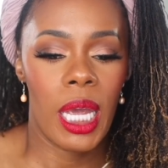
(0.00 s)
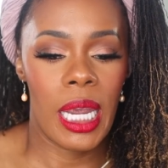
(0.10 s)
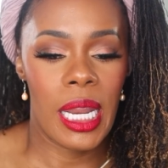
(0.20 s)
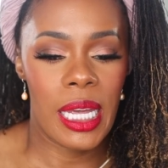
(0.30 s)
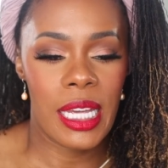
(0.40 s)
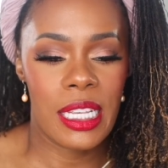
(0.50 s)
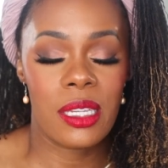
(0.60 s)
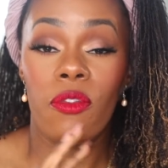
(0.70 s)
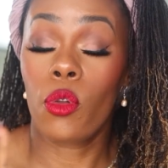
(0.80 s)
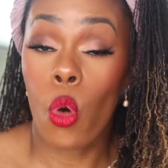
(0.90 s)
It is
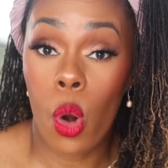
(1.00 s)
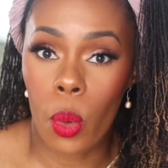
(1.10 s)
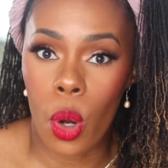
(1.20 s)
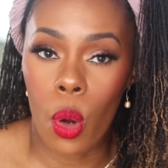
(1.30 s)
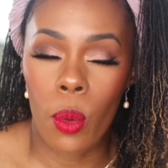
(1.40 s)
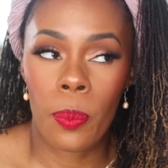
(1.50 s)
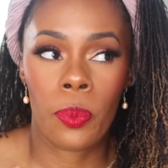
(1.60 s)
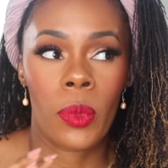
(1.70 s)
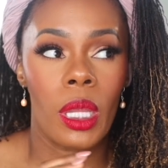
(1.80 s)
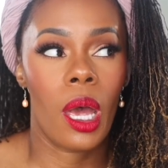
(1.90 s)
floral.
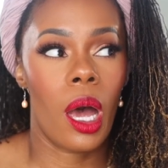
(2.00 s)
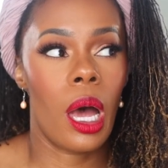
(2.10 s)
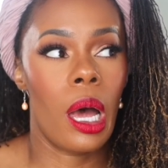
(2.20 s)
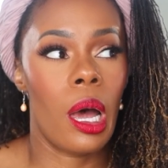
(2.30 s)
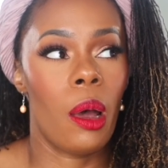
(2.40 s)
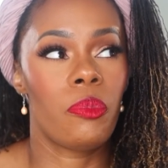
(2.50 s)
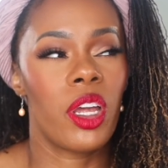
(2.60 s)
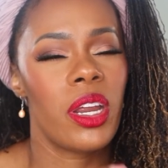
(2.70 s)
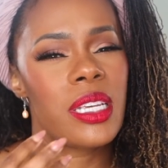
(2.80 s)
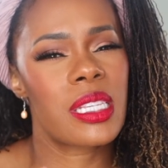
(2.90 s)

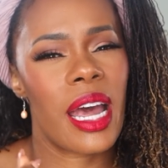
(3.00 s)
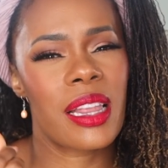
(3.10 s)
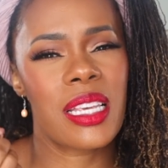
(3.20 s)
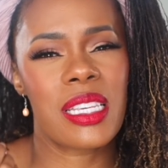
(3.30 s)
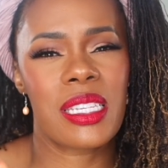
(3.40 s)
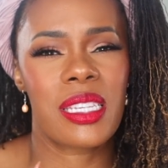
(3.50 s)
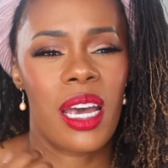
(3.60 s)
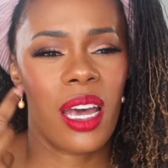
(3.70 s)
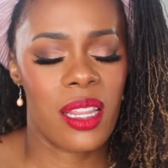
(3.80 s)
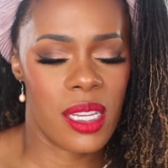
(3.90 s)
There is like this
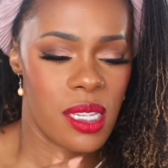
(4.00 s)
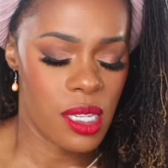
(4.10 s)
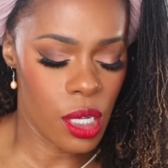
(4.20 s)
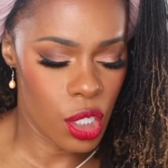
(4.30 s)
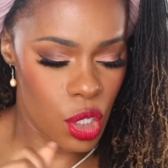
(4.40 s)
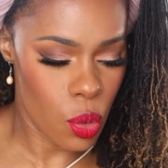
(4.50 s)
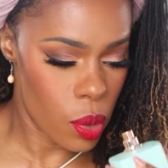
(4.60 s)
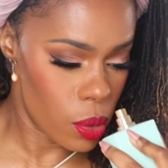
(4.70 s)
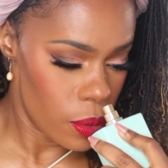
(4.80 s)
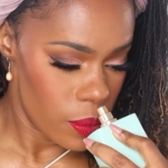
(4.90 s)

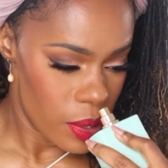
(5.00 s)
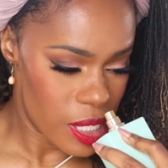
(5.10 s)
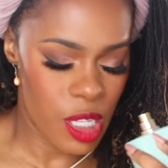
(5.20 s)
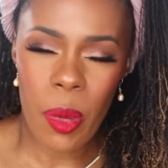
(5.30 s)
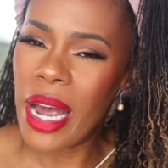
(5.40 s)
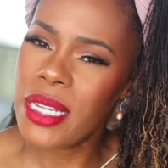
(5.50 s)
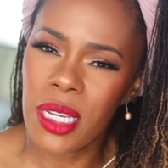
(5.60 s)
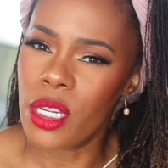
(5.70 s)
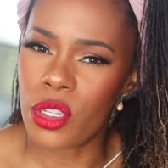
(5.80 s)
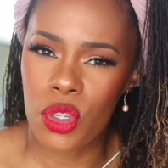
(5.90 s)
sensual
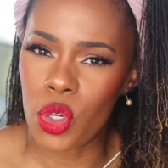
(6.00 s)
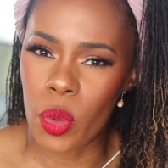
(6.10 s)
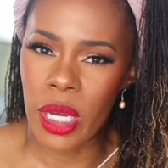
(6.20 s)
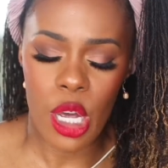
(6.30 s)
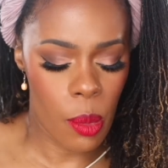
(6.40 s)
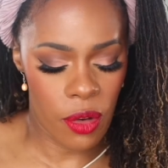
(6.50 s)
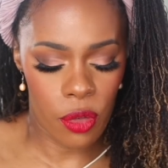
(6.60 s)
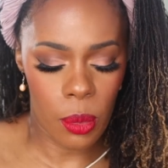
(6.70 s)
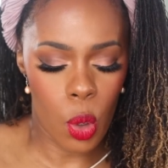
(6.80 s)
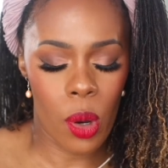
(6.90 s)
spiciness to it coming
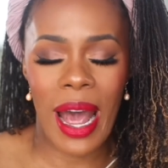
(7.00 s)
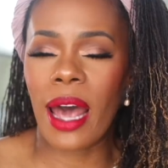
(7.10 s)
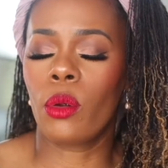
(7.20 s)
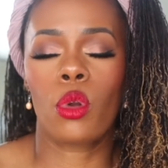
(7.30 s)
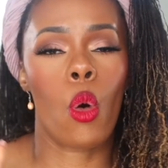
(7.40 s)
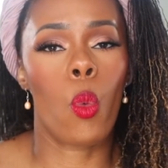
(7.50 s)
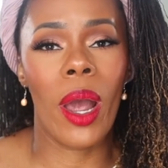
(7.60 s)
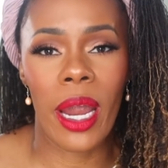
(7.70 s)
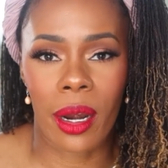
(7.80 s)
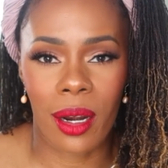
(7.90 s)
from Lord, I don't know
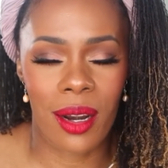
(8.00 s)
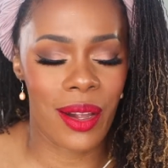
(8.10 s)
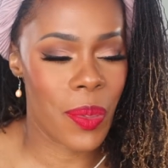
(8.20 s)
where.